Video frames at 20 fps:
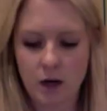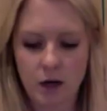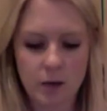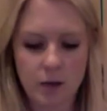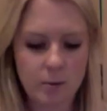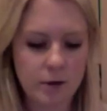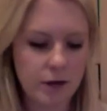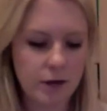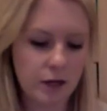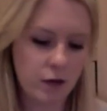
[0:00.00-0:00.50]

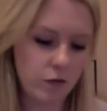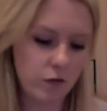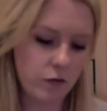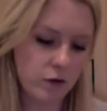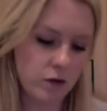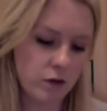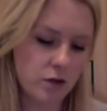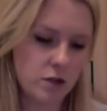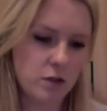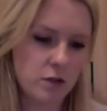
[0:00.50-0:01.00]
couple of nail
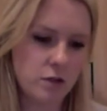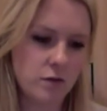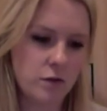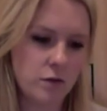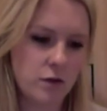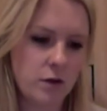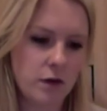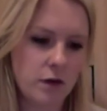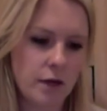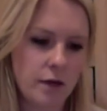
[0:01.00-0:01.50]
varnishes. I've
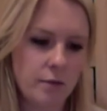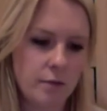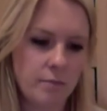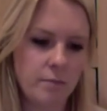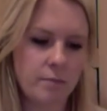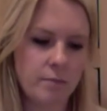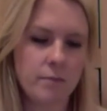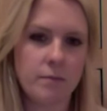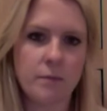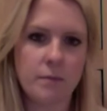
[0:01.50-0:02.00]
got
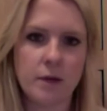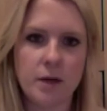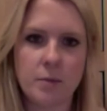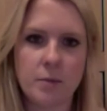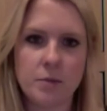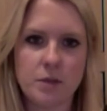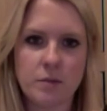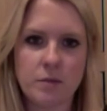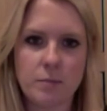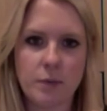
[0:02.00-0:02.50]
my number
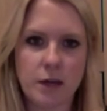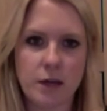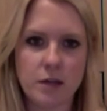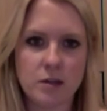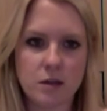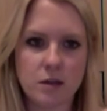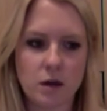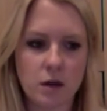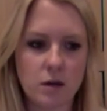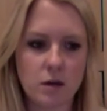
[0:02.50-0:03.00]
7 base
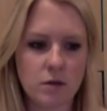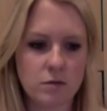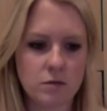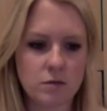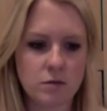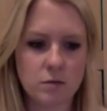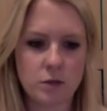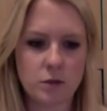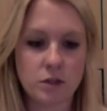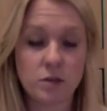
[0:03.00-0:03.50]
coat,
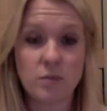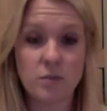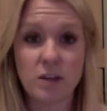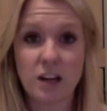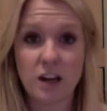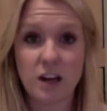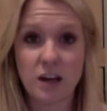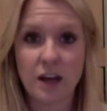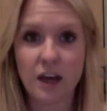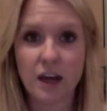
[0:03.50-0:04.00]
which I'm
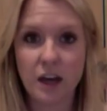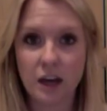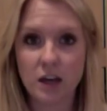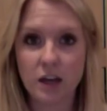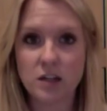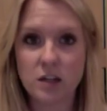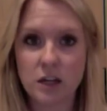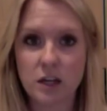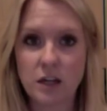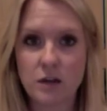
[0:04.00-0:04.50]
really liking.
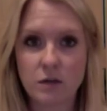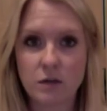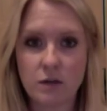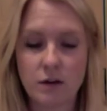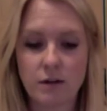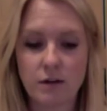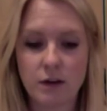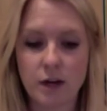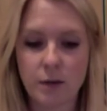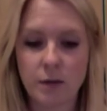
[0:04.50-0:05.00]
Actually, it's a
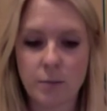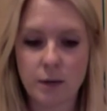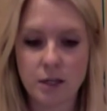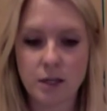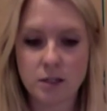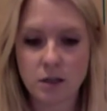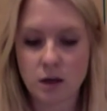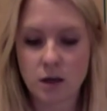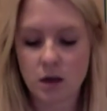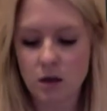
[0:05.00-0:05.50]
really, really good
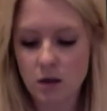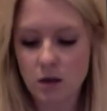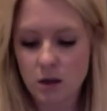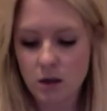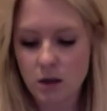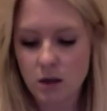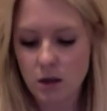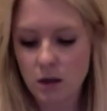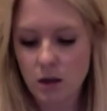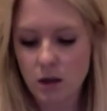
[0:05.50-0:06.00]
base coat.
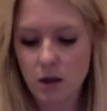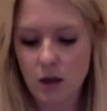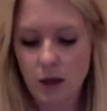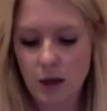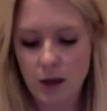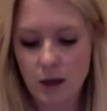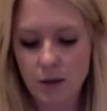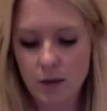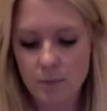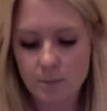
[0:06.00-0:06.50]

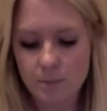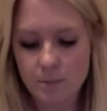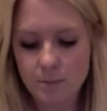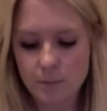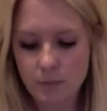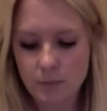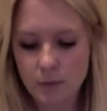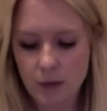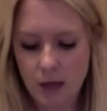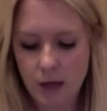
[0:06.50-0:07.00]

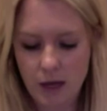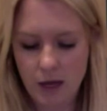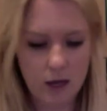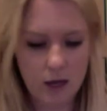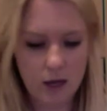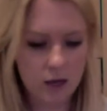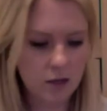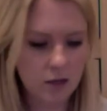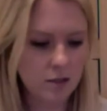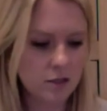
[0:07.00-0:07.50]

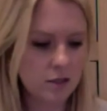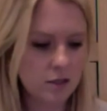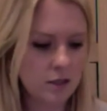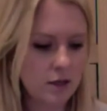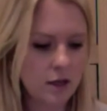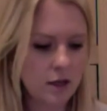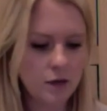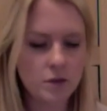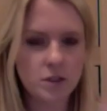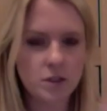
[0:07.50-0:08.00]
And
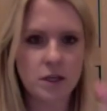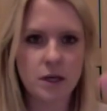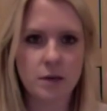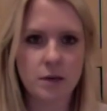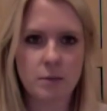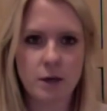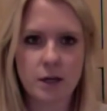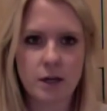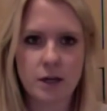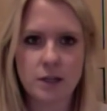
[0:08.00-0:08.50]
Nails Ink
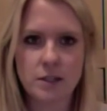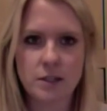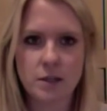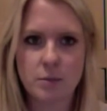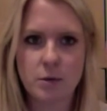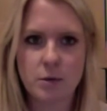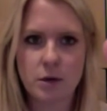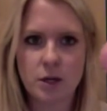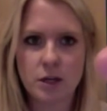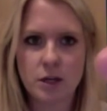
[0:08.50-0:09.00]
magnetic
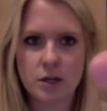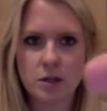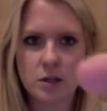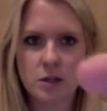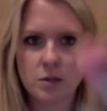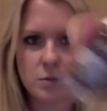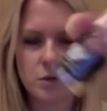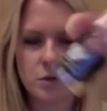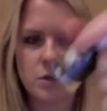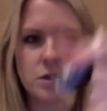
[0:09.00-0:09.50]
polish,
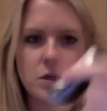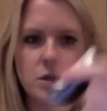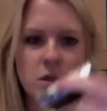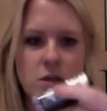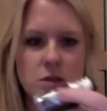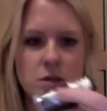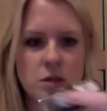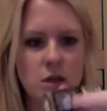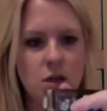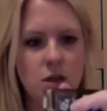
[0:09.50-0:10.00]
which
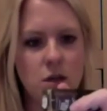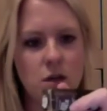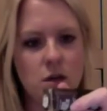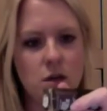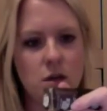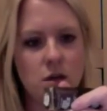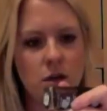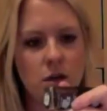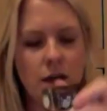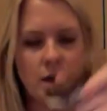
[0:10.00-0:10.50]
is in
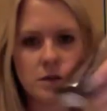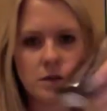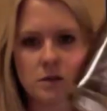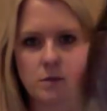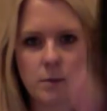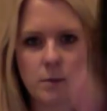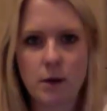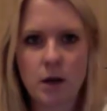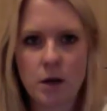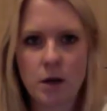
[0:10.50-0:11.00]
Houses of
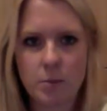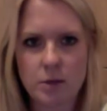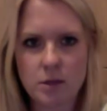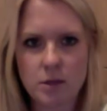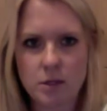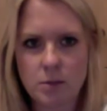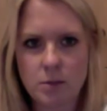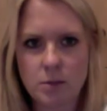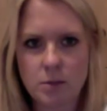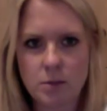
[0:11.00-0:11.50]
Parliament,
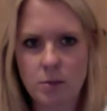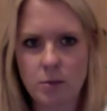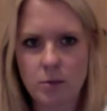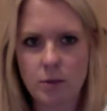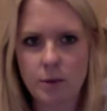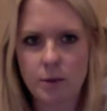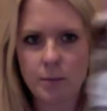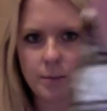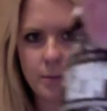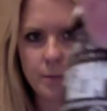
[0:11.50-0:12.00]
the purple
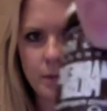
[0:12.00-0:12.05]
one.